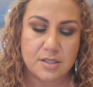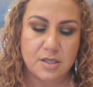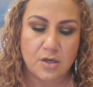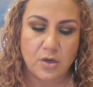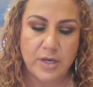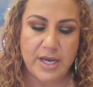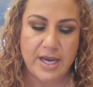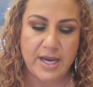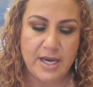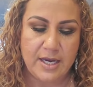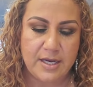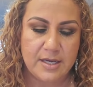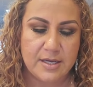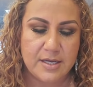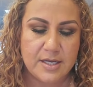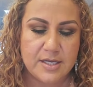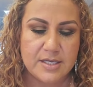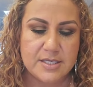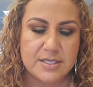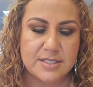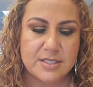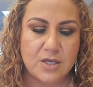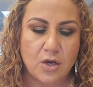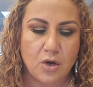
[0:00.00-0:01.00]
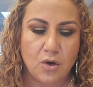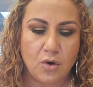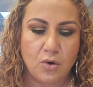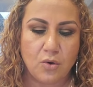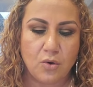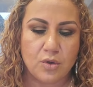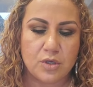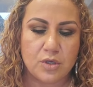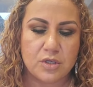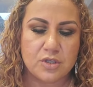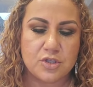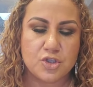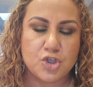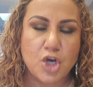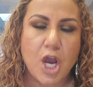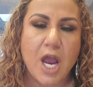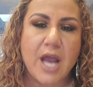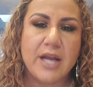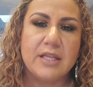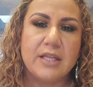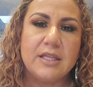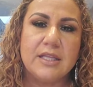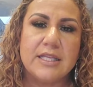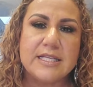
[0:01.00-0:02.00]
Okay, so
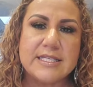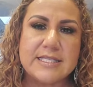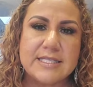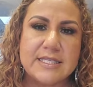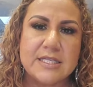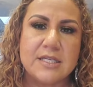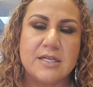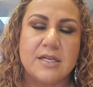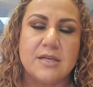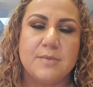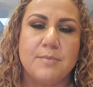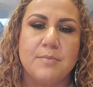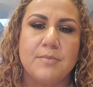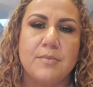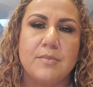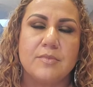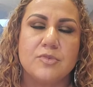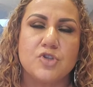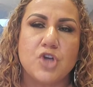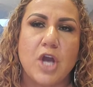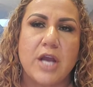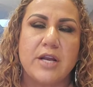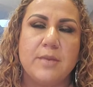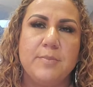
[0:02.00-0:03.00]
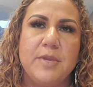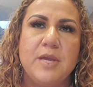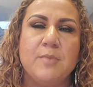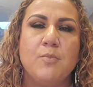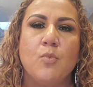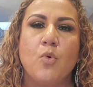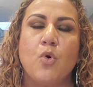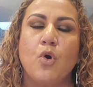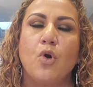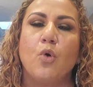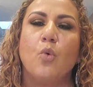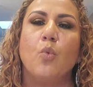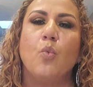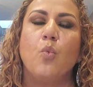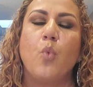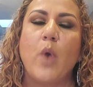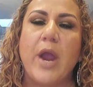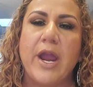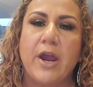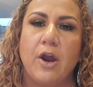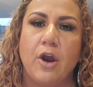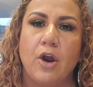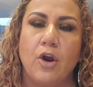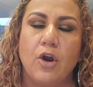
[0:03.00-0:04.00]
try to listen, try to be more
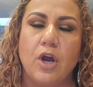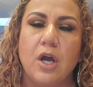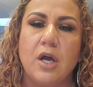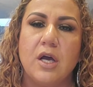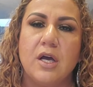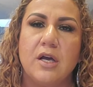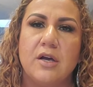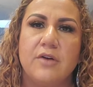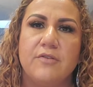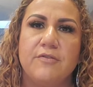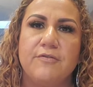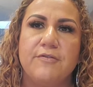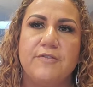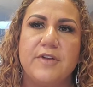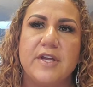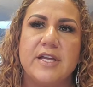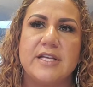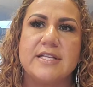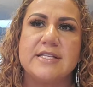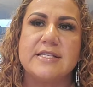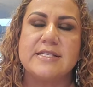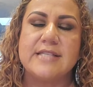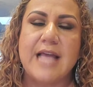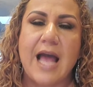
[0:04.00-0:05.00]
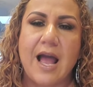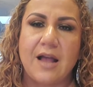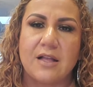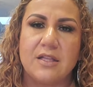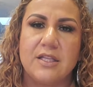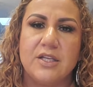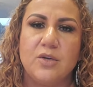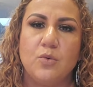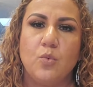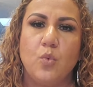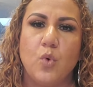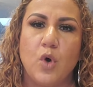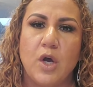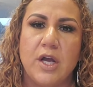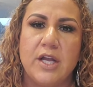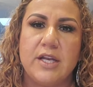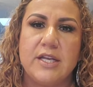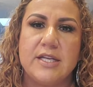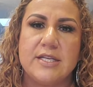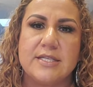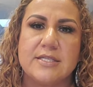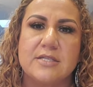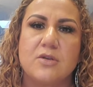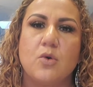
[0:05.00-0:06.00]
aware of exactly
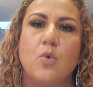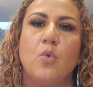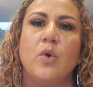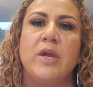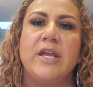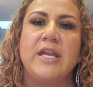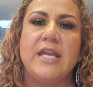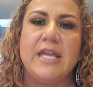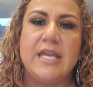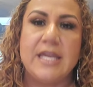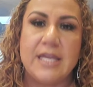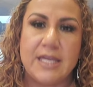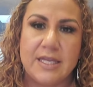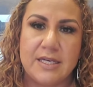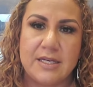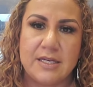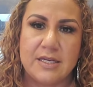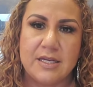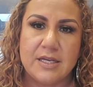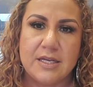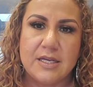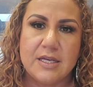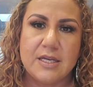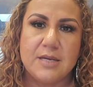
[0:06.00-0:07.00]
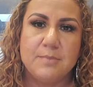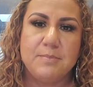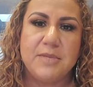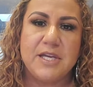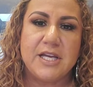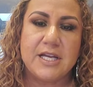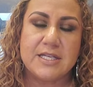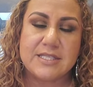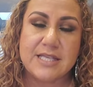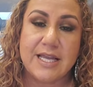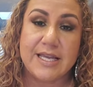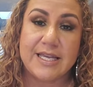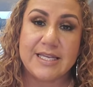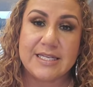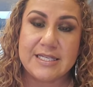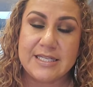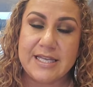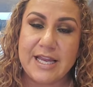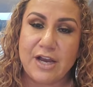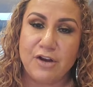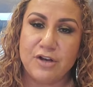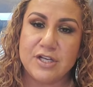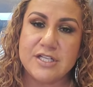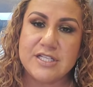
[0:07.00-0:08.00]
what is going in, because I can
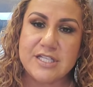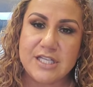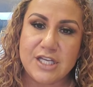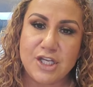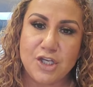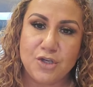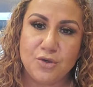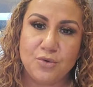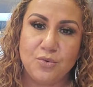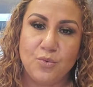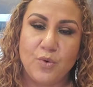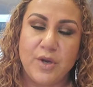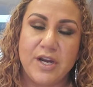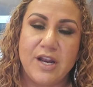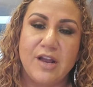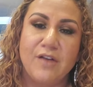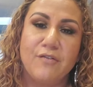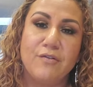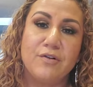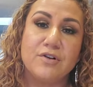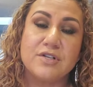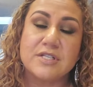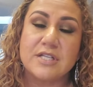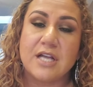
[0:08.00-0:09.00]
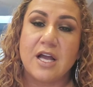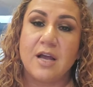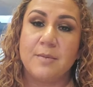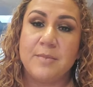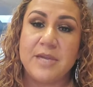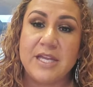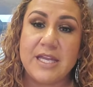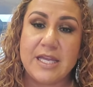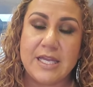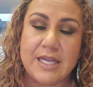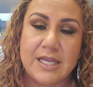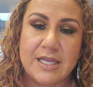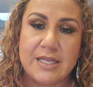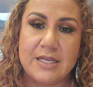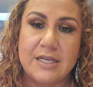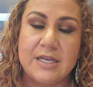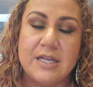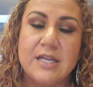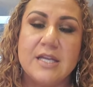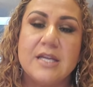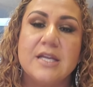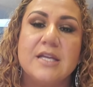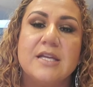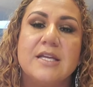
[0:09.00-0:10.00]
guarantee you whatever is coming
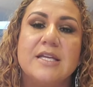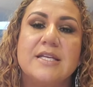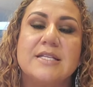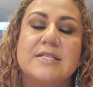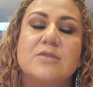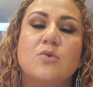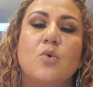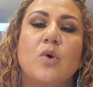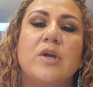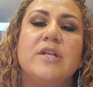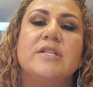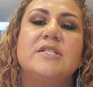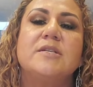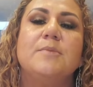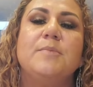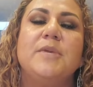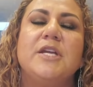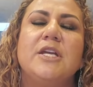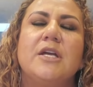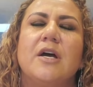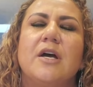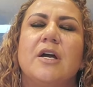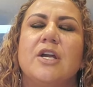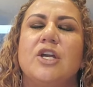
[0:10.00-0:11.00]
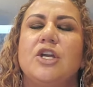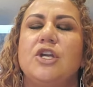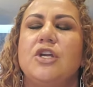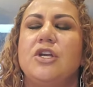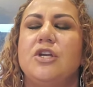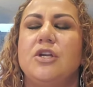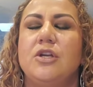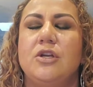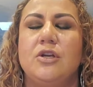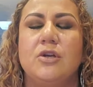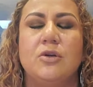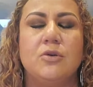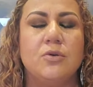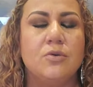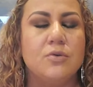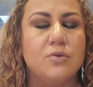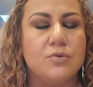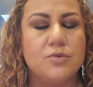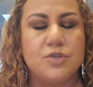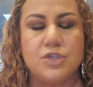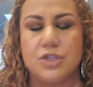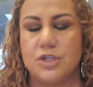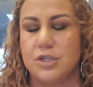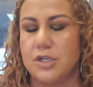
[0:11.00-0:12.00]
in is going to be a
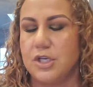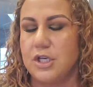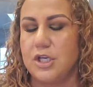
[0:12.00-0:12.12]
huge